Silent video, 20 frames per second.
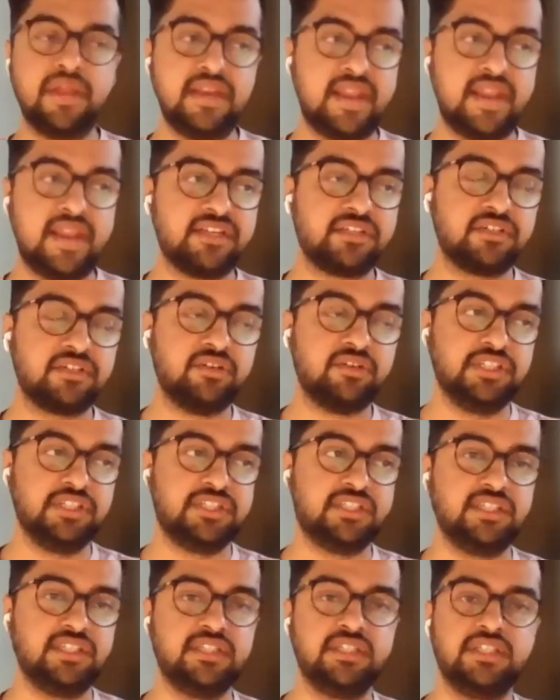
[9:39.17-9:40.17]
my next
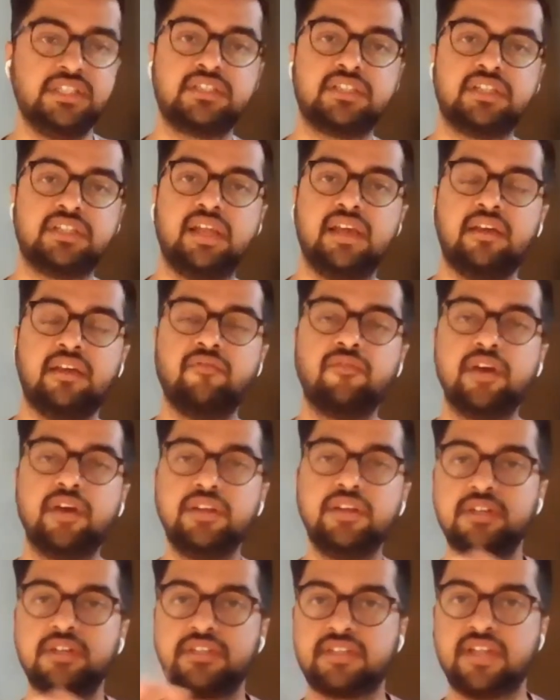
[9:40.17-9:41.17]
question is, like,
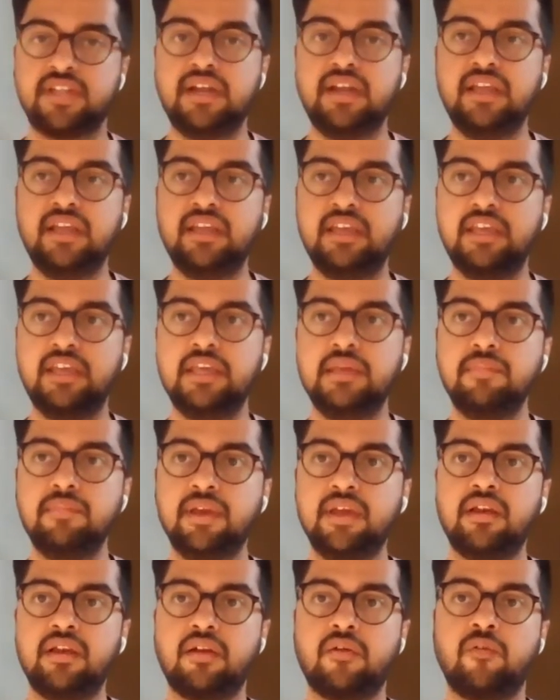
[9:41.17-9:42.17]
when you are sending
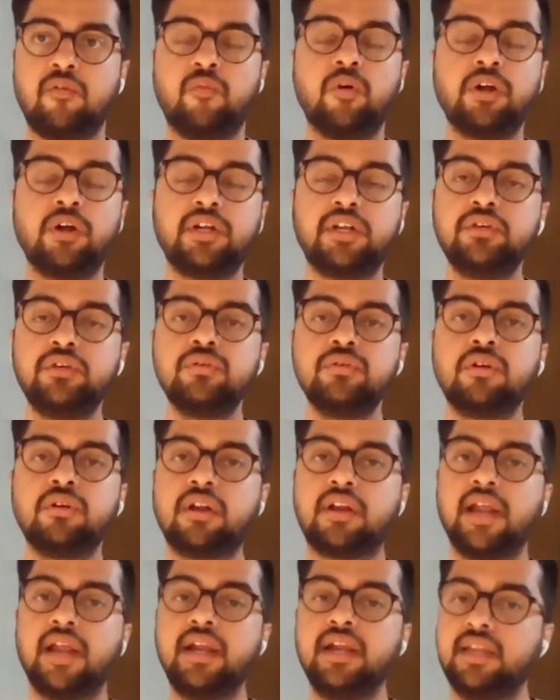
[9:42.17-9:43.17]
email, what
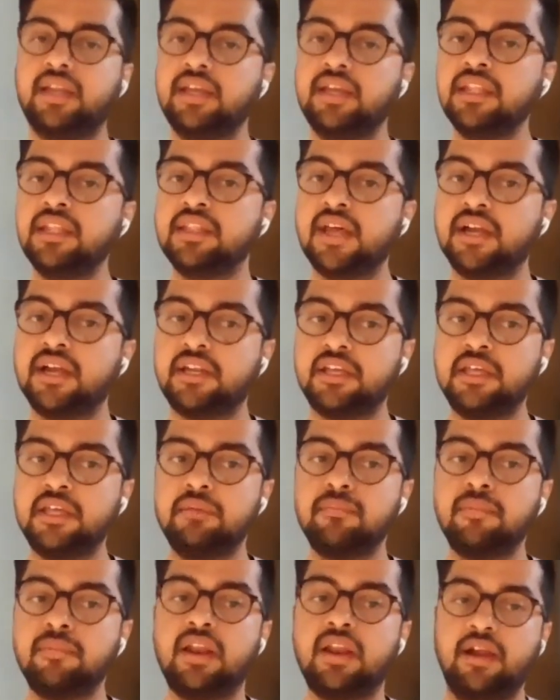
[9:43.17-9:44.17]
you are writing in that
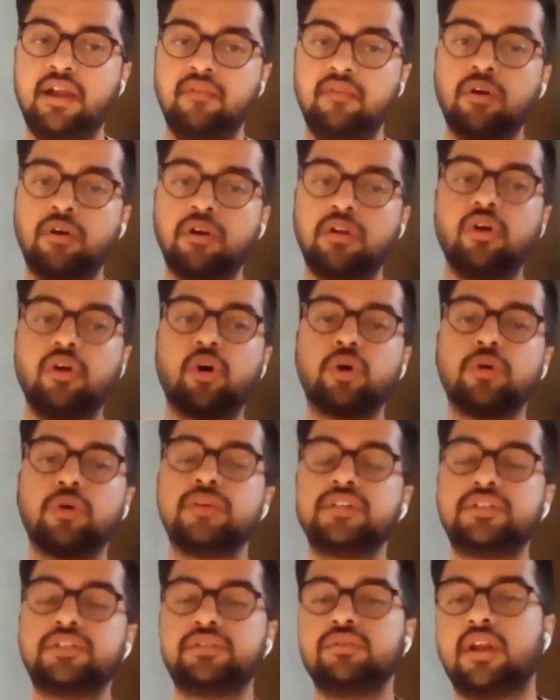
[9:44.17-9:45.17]
email and what
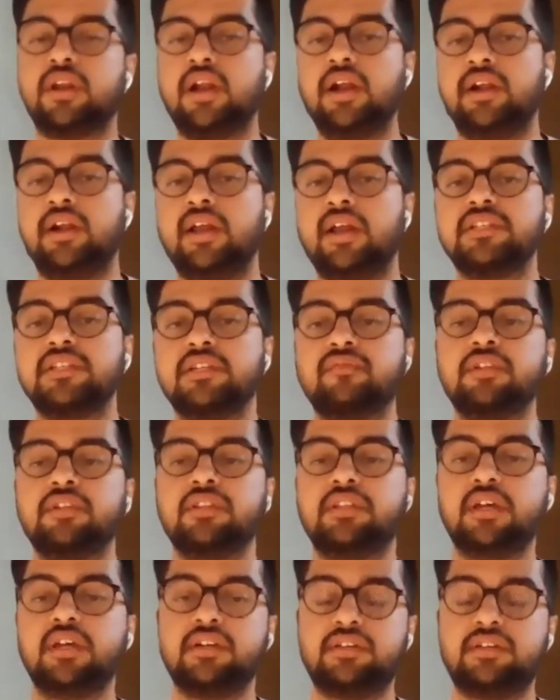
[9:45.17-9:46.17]
documents you are attaching
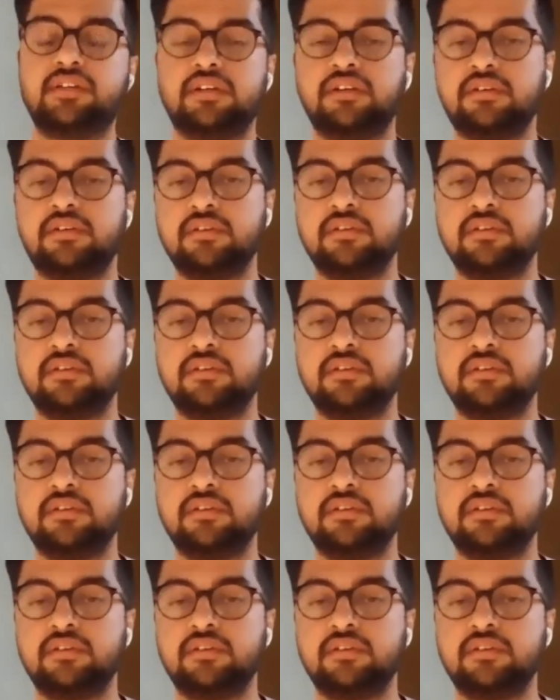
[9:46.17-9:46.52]
with that?